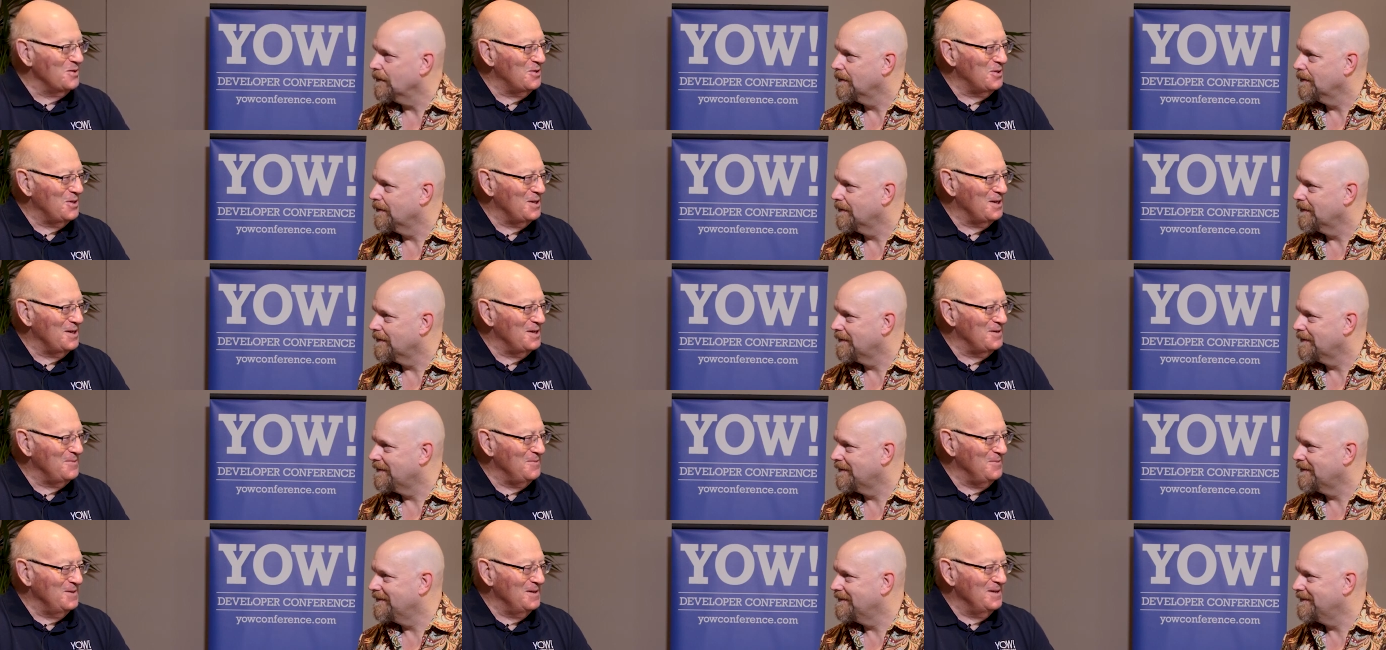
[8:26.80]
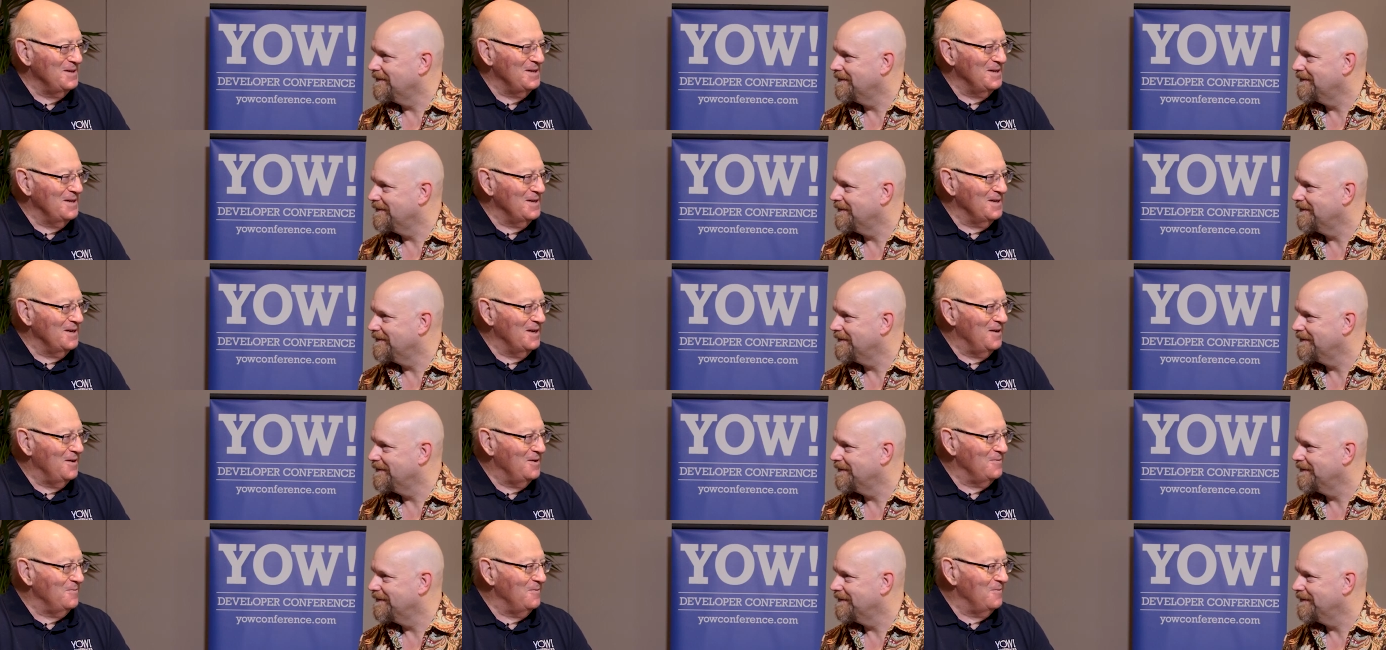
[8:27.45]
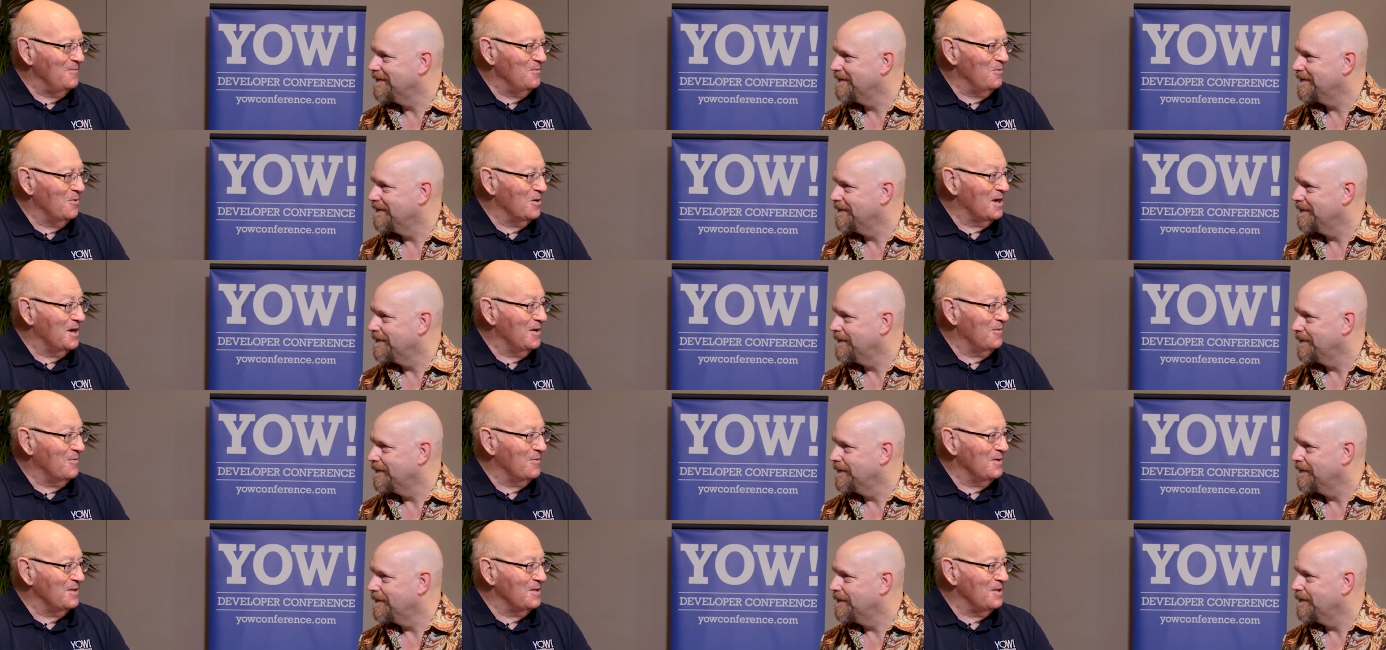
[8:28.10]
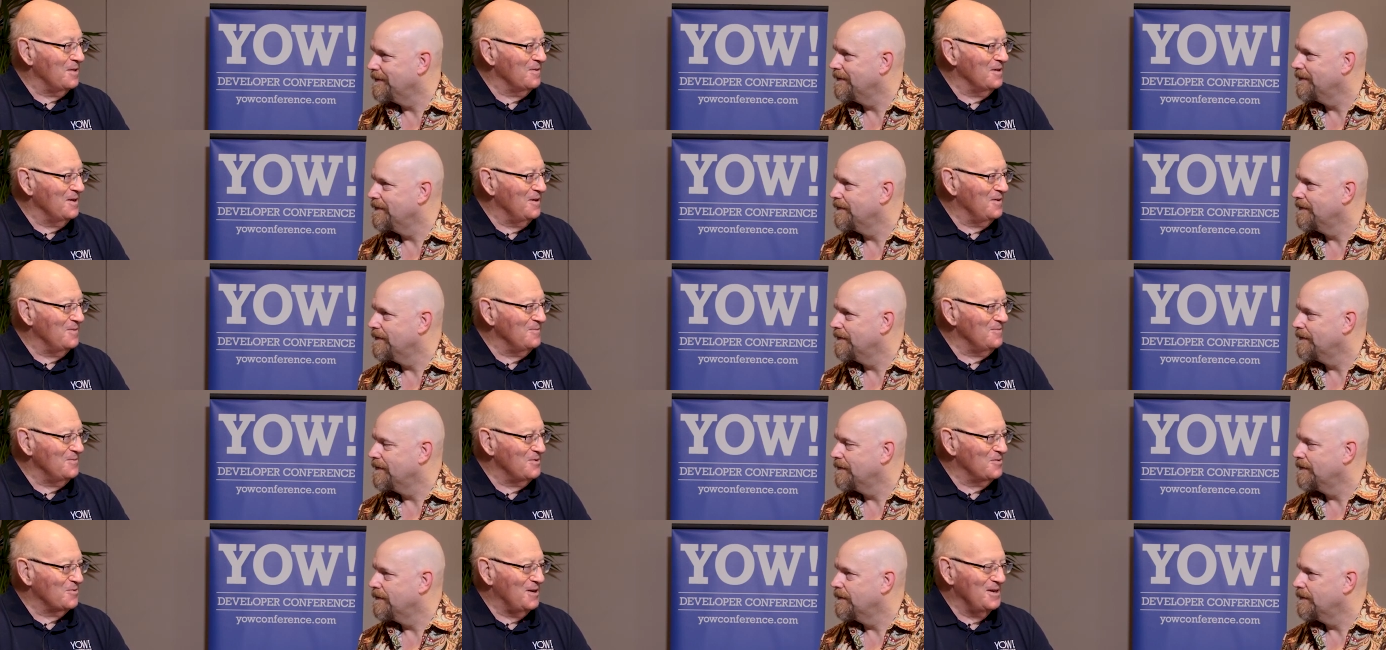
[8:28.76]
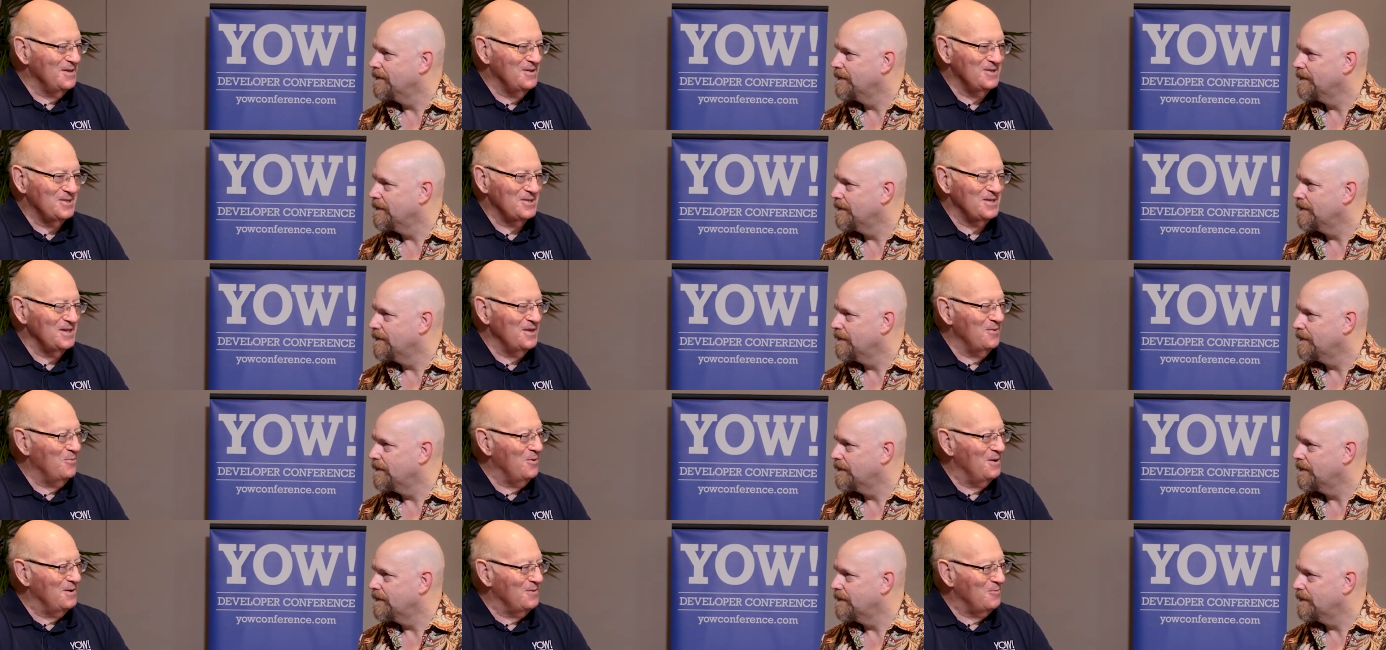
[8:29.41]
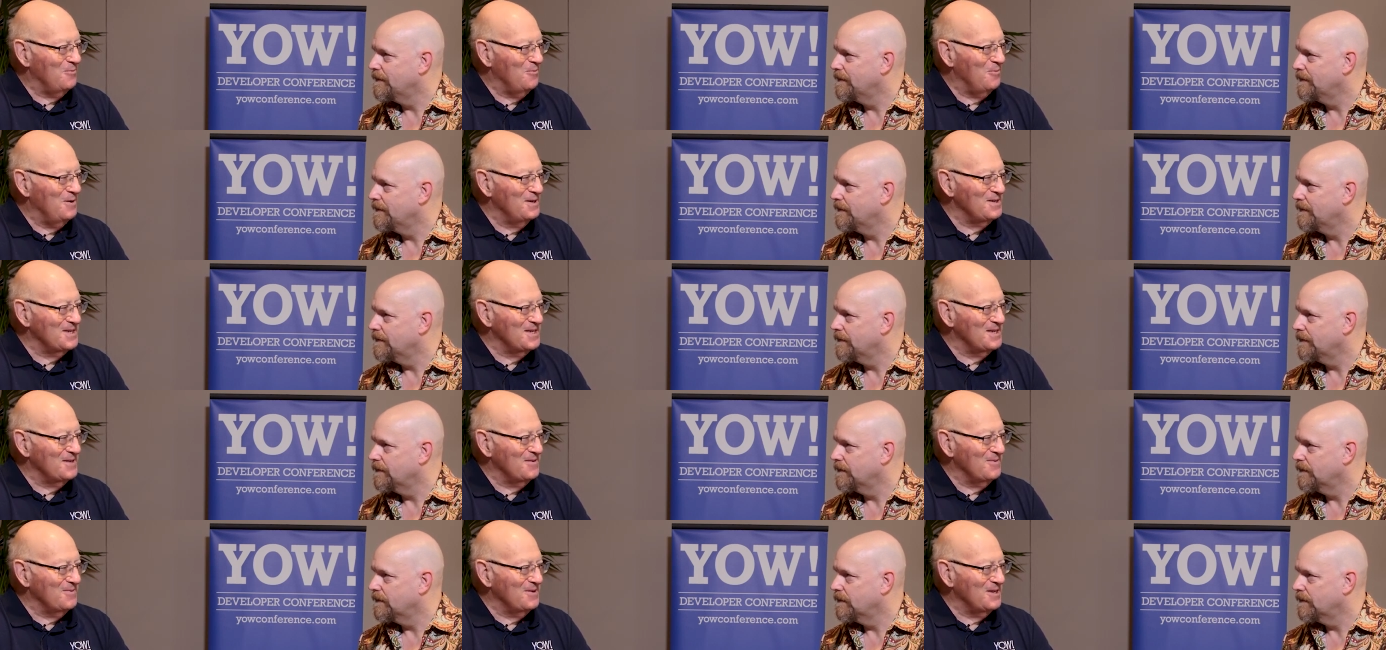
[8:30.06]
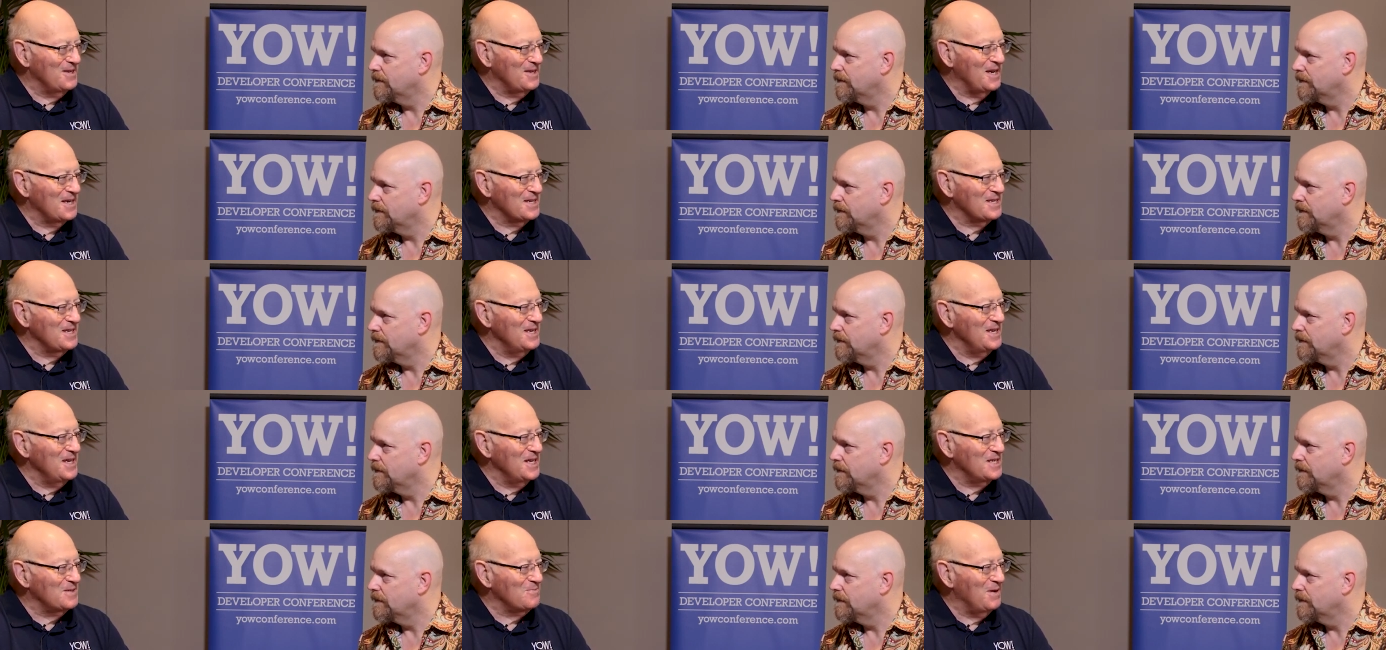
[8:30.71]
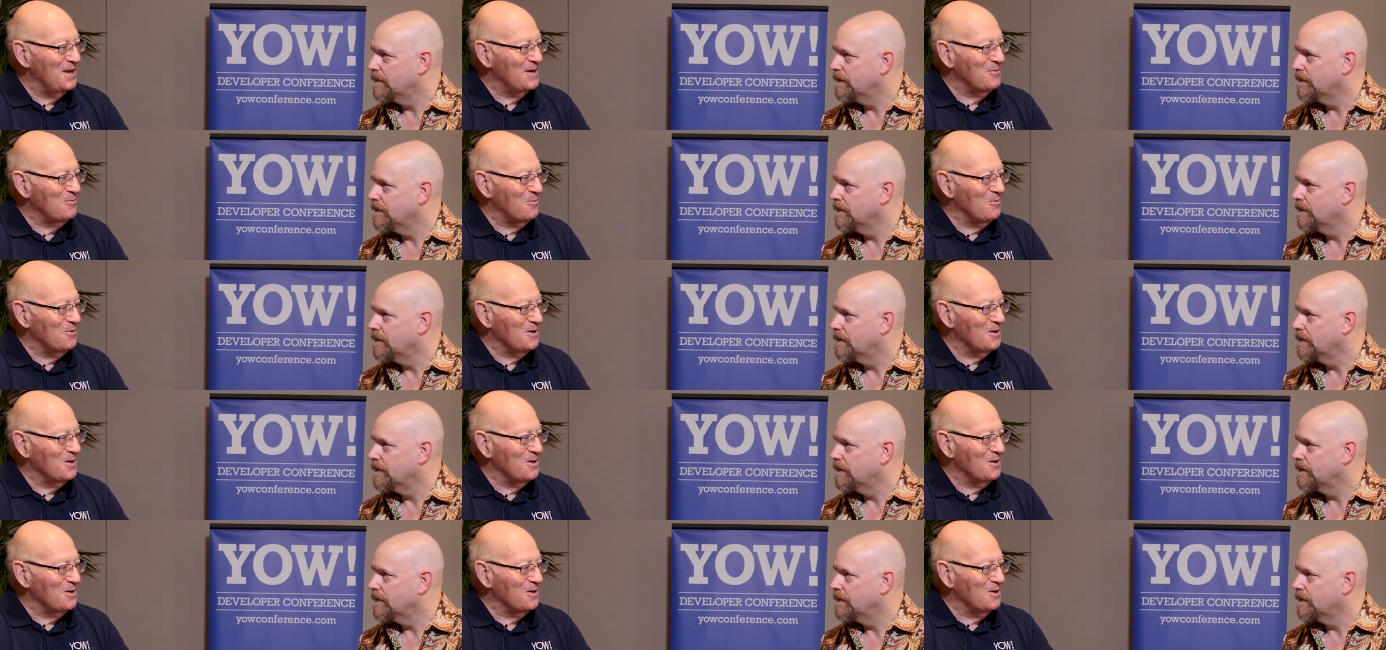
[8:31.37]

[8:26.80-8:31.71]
Speaker 1: with, uh, you know, working with, you know, trying to see what what techniques might